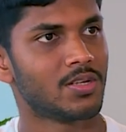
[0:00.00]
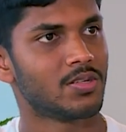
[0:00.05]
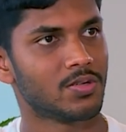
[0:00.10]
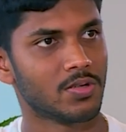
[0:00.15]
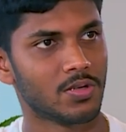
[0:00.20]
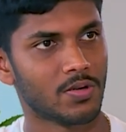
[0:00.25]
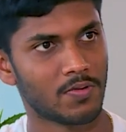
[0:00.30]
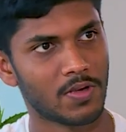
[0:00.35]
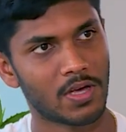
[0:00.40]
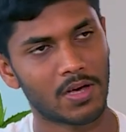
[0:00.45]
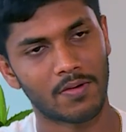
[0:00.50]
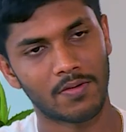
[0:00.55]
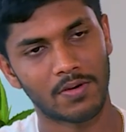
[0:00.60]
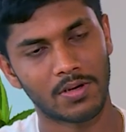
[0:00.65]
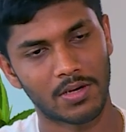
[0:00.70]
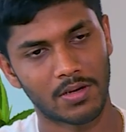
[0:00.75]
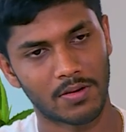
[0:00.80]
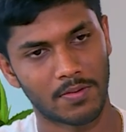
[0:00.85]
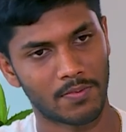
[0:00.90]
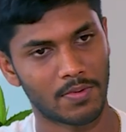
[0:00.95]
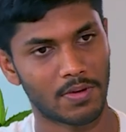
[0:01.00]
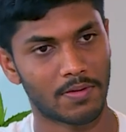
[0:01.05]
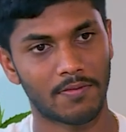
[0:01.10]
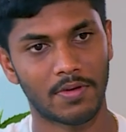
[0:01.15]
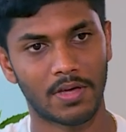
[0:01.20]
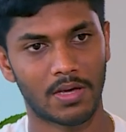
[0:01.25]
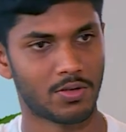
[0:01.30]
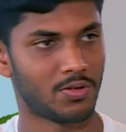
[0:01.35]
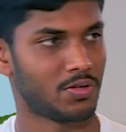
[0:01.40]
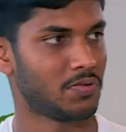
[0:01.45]
So
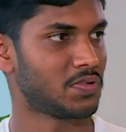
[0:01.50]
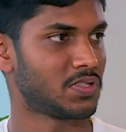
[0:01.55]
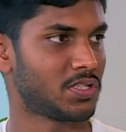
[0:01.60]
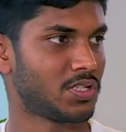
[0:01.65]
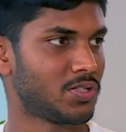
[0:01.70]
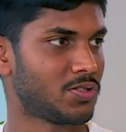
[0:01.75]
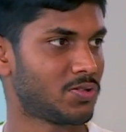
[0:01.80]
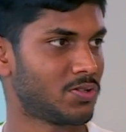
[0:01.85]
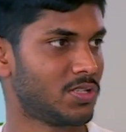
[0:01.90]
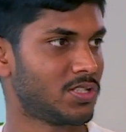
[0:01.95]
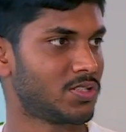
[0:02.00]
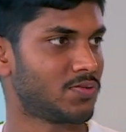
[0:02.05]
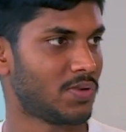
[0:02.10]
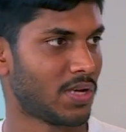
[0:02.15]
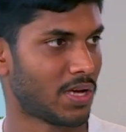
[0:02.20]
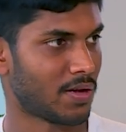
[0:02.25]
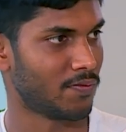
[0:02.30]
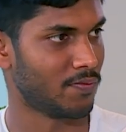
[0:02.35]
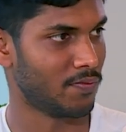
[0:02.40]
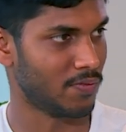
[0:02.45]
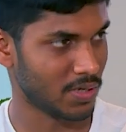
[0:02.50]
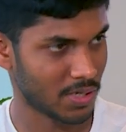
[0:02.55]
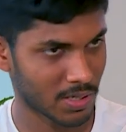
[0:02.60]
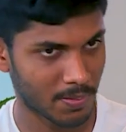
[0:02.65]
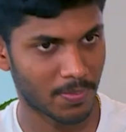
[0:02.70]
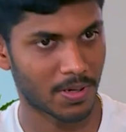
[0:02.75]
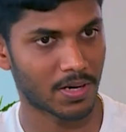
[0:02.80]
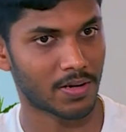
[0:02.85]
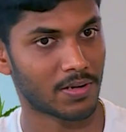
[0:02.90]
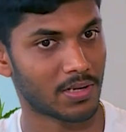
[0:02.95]
we are university students, we have
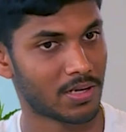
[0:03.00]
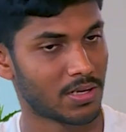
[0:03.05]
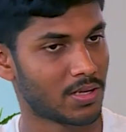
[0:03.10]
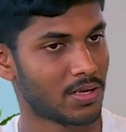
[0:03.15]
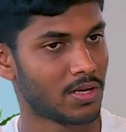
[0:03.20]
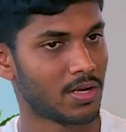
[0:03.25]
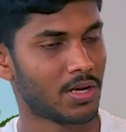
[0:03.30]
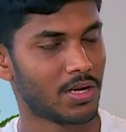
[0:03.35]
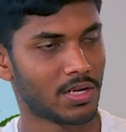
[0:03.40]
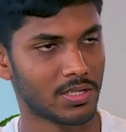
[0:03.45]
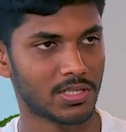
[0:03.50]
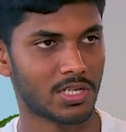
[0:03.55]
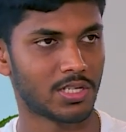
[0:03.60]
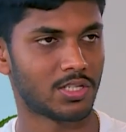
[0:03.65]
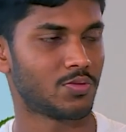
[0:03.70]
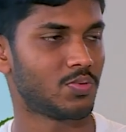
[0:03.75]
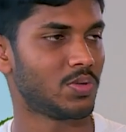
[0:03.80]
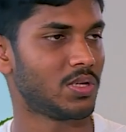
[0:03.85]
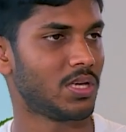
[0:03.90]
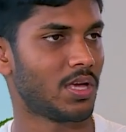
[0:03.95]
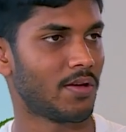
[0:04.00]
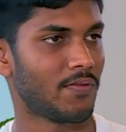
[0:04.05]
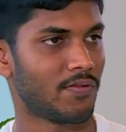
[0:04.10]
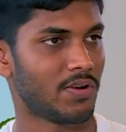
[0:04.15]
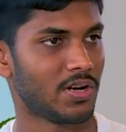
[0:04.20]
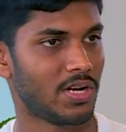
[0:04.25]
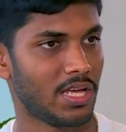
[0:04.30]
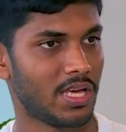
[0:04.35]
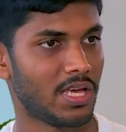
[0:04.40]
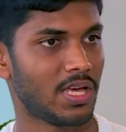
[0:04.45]
work, but besides we
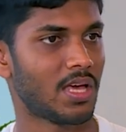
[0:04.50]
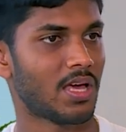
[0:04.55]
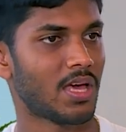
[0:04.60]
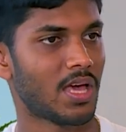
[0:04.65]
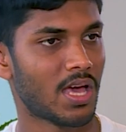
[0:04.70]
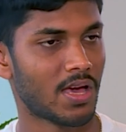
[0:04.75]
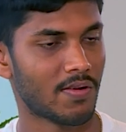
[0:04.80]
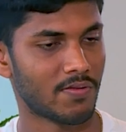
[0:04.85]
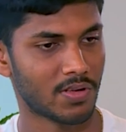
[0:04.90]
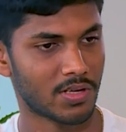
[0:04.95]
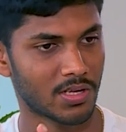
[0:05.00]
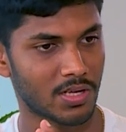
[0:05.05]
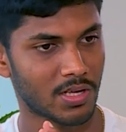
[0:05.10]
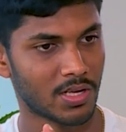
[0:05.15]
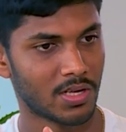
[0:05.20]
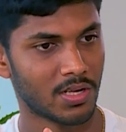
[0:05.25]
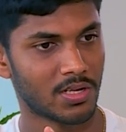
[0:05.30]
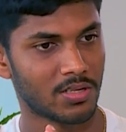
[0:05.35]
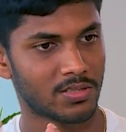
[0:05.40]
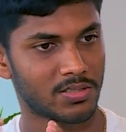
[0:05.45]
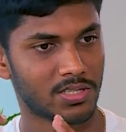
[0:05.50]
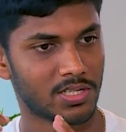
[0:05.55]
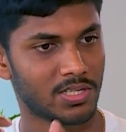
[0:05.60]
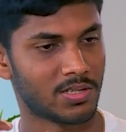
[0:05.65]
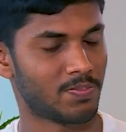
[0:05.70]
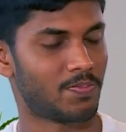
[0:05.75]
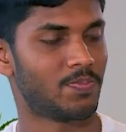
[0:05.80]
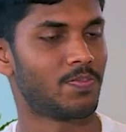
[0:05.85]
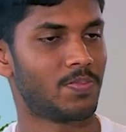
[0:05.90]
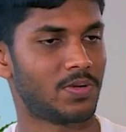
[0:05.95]
every day have a
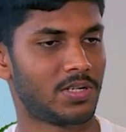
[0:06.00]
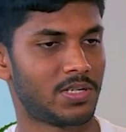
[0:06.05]
certain